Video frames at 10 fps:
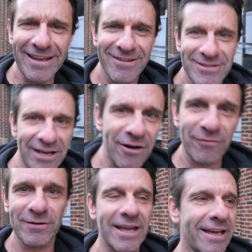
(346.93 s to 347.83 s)
Thank you, Sara,
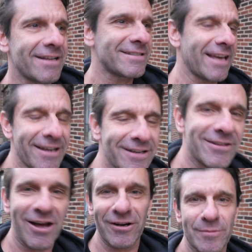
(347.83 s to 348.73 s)
for taking a second to
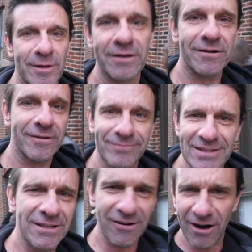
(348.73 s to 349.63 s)
talk to me. You're,
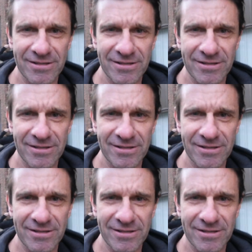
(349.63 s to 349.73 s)
you're